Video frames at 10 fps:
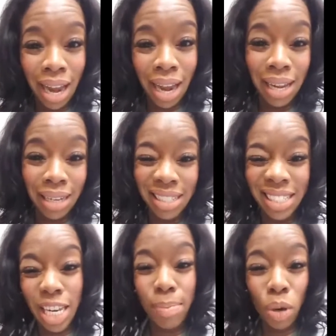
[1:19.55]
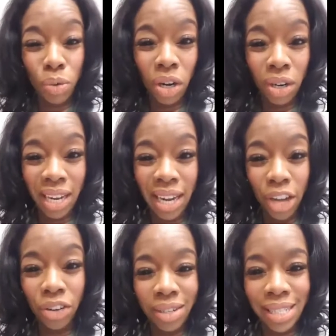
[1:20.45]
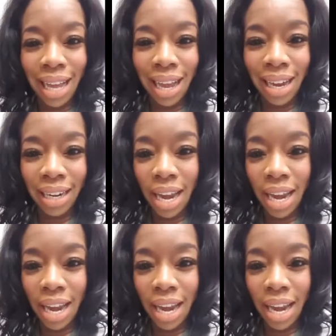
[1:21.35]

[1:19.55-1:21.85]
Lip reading: and T-boned her, kind of hit her on the side.